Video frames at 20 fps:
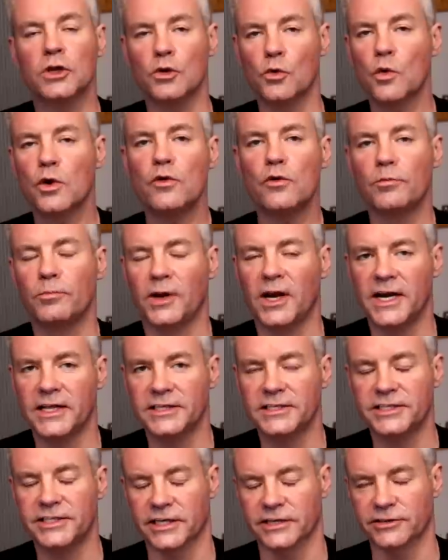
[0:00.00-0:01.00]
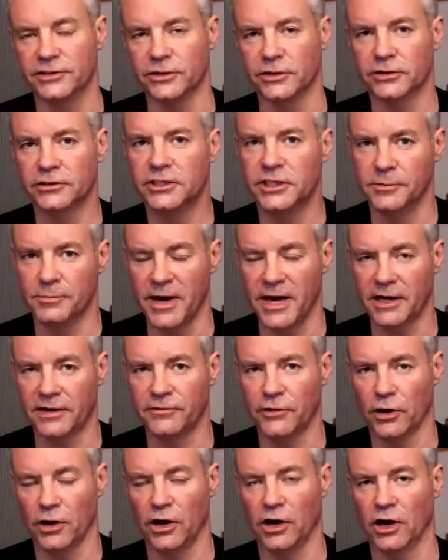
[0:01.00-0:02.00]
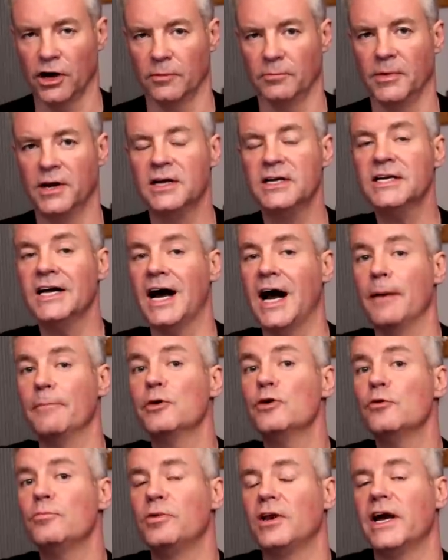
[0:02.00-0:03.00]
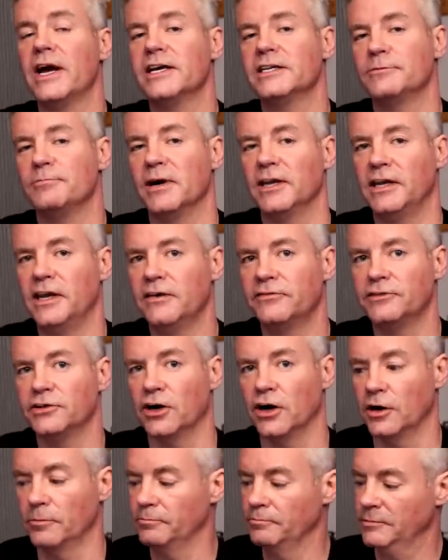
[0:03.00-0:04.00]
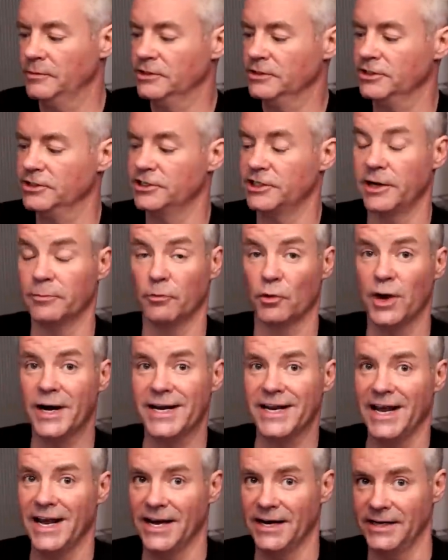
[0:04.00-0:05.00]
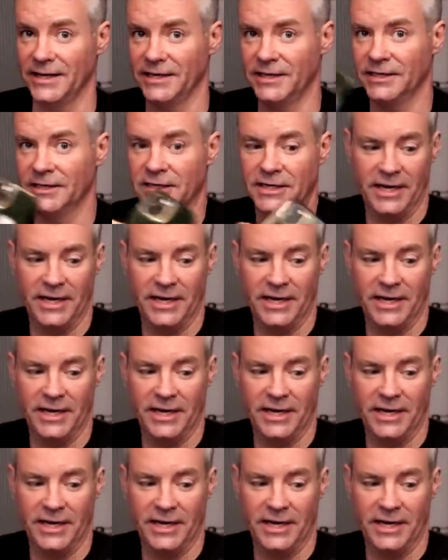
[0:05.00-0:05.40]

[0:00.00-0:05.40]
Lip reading: You want to apply the sensor to the back of your arm. I'm going to apply it to my left arm since I'm right-handed